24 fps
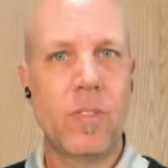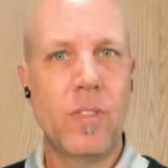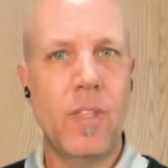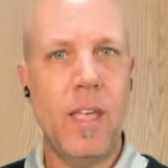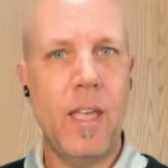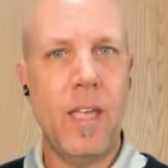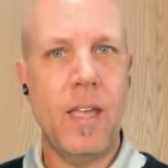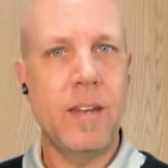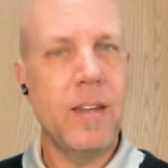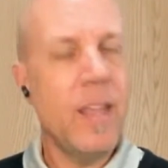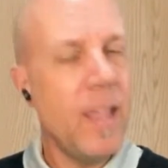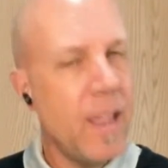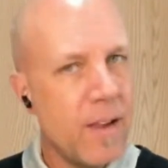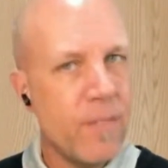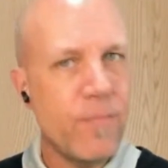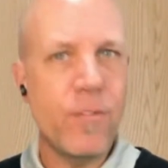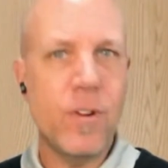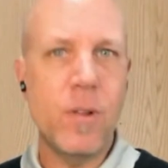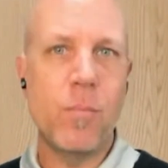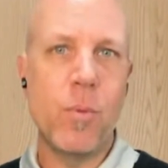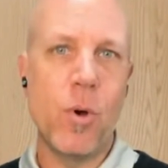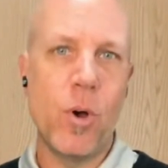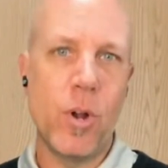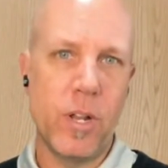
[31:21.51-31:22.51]
and
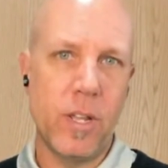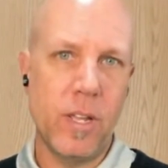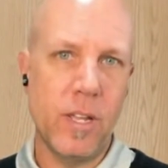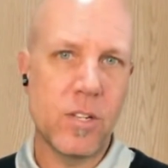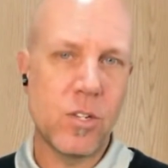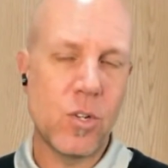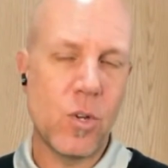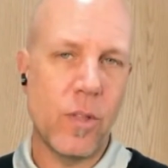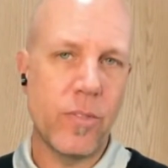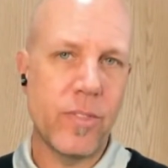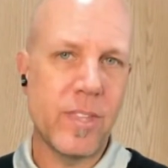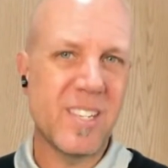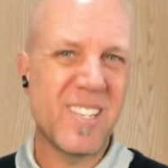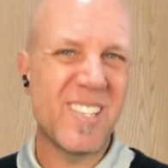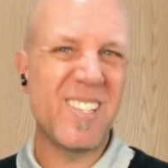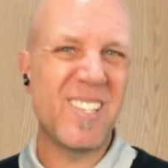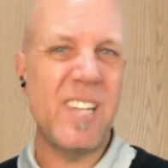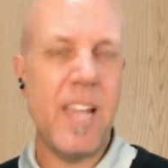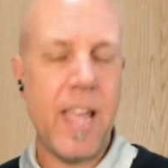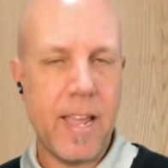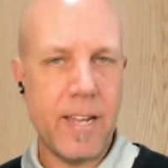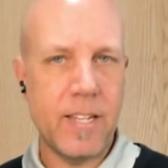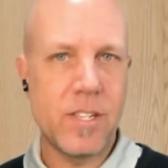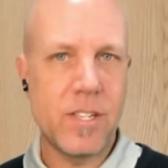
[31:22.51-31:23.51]
everybody has got the
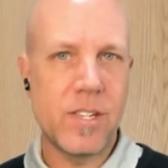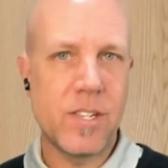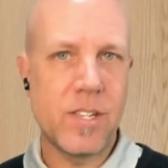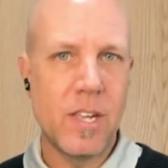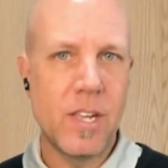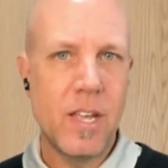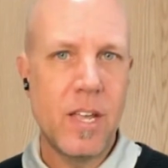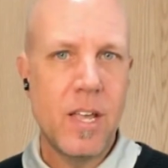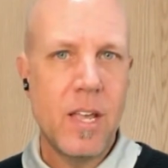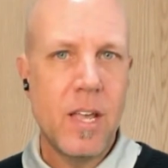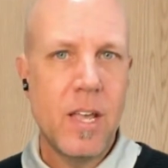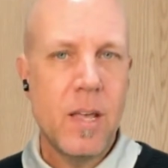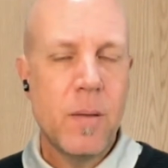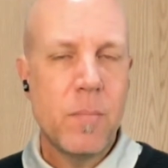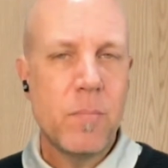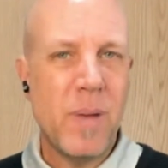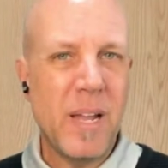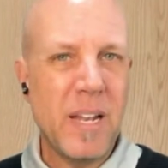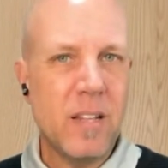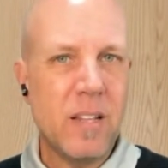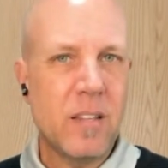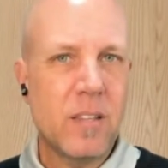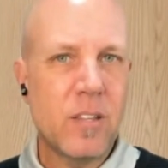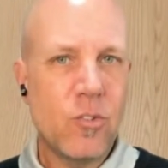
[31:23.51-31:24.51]
stats,
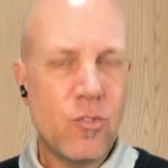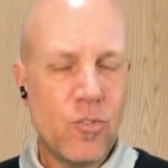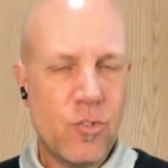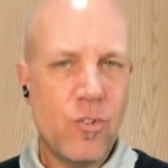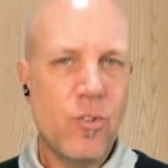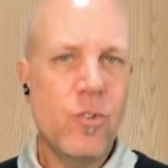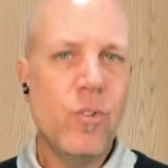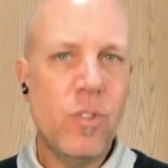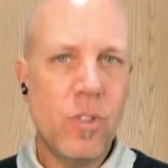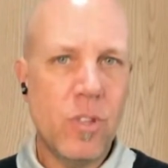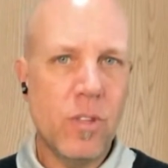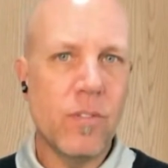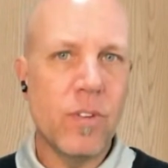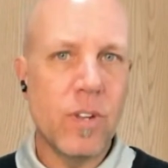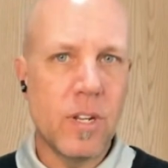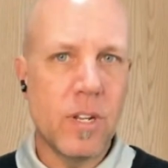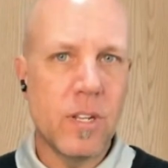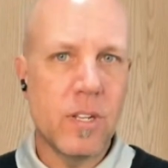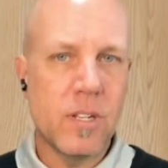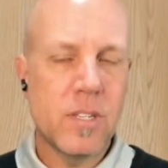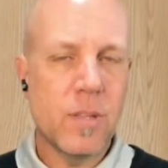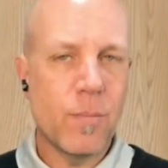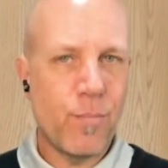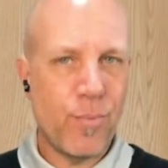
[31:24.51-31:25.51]
but the truth of it
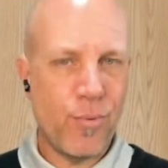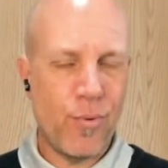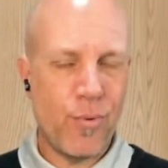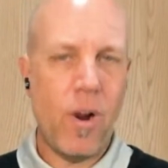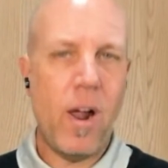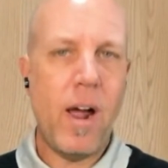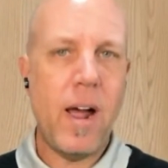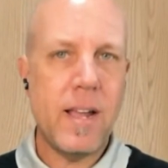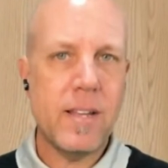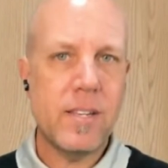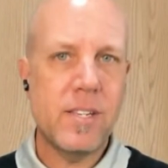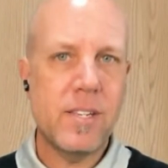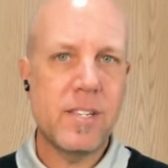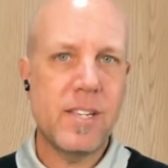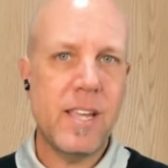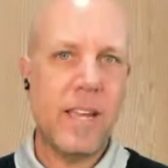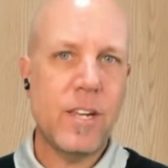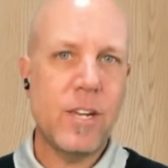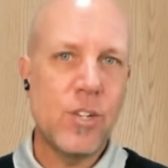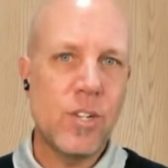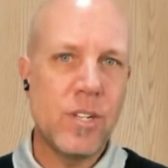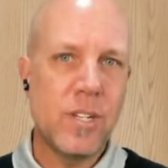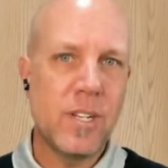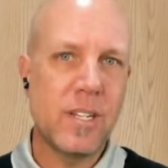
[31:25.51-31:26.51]
is the price is
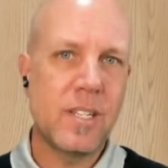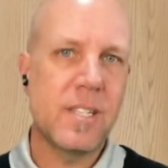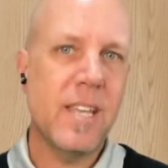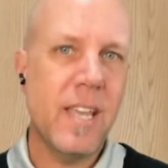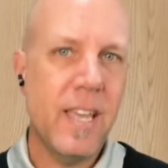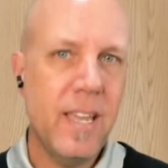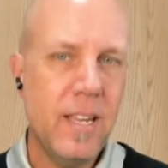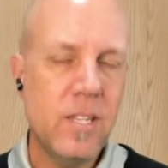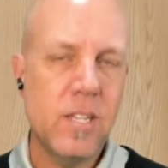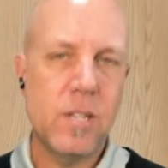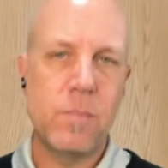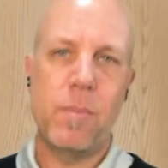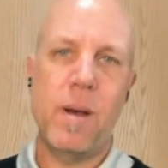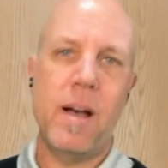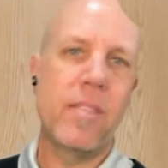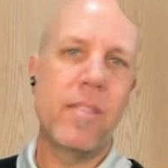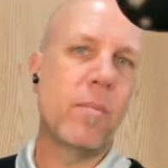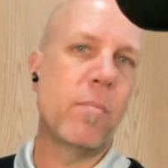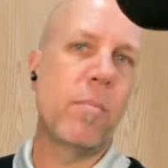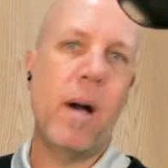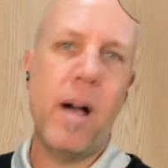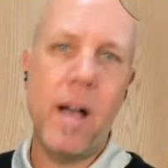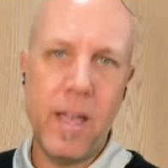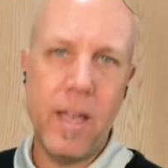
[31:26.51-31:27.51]
actually dictated by the
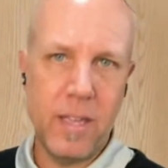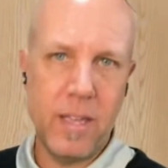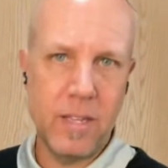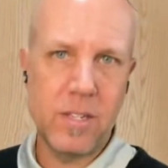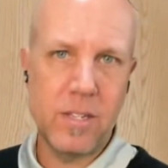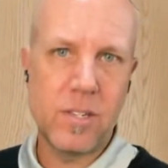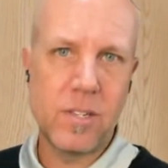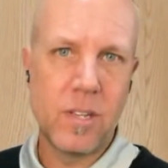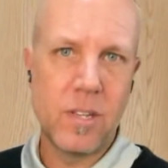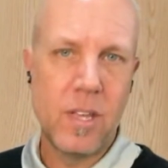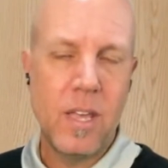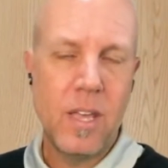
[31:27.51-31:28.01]
buyers.